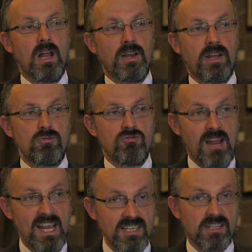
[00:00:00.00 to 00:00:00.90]
Now,
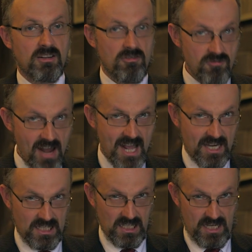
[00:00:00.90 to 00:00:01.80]
read
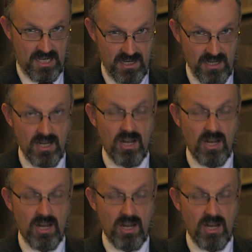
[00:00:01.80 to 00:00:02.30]
correctly,